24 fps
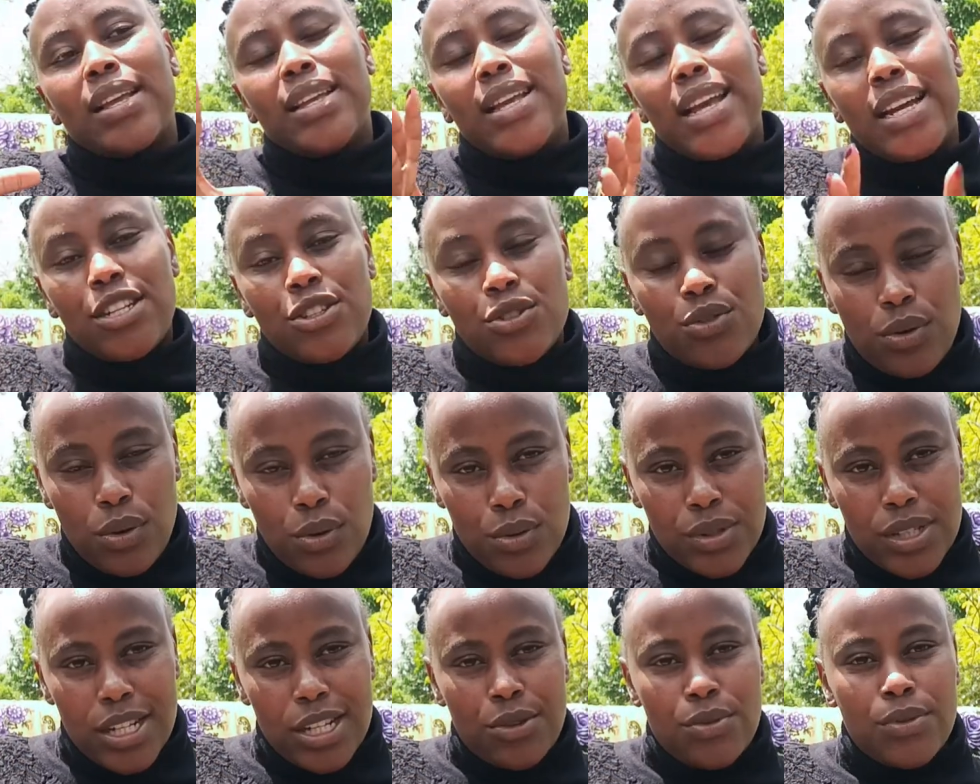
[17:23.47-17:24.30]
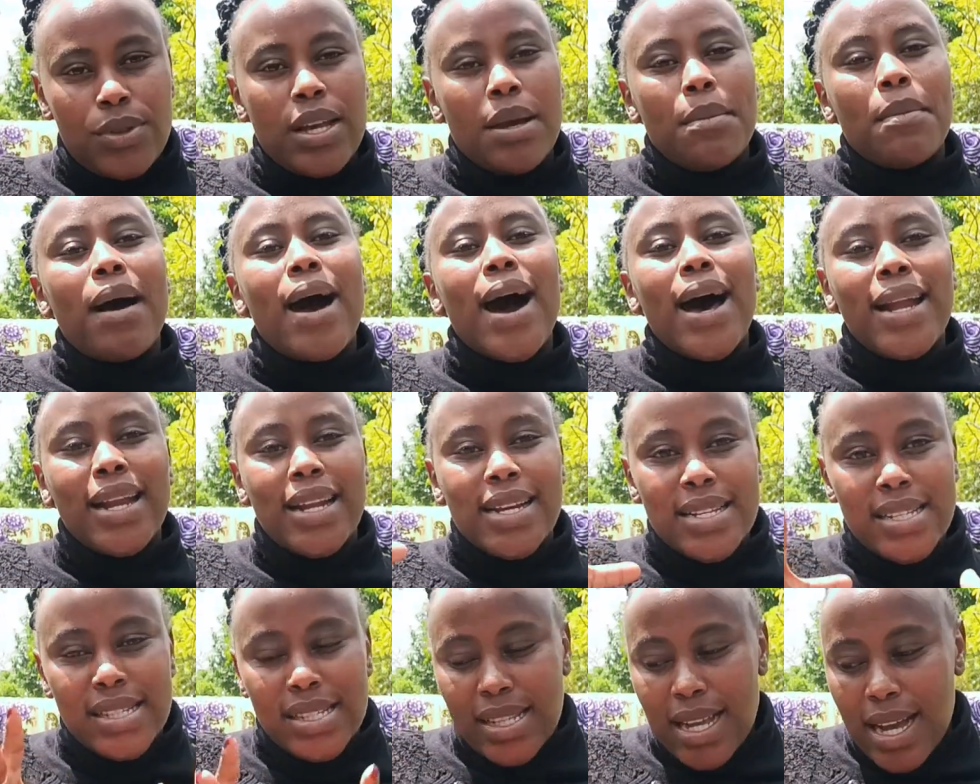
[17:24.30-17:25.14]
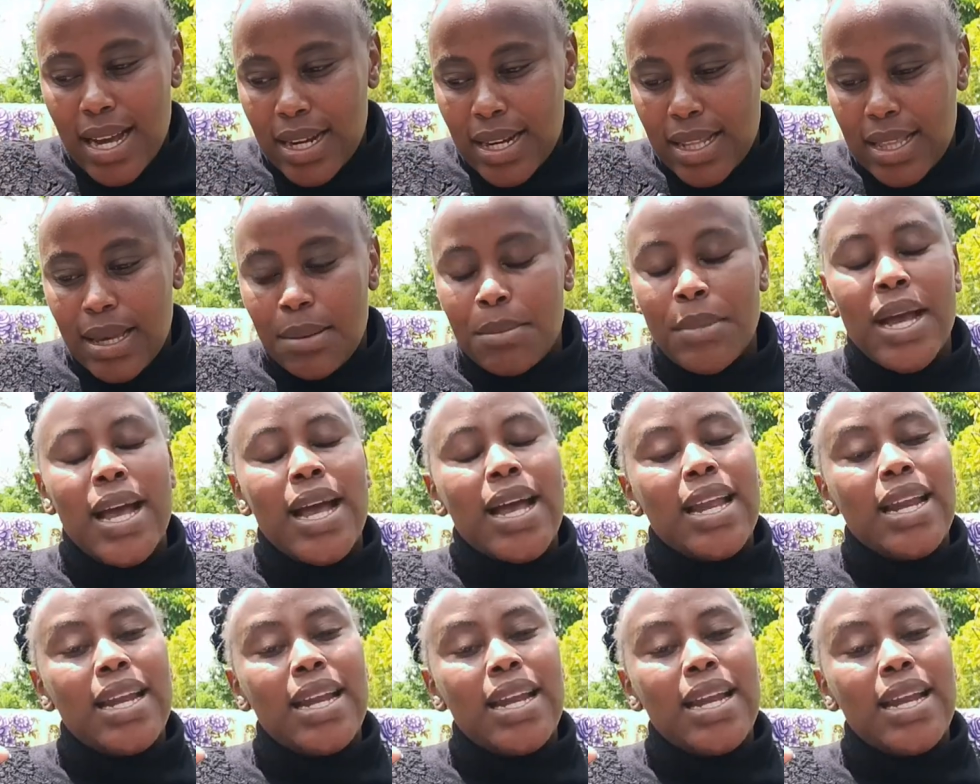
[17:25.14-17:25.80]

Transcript: get closer to them, understand them,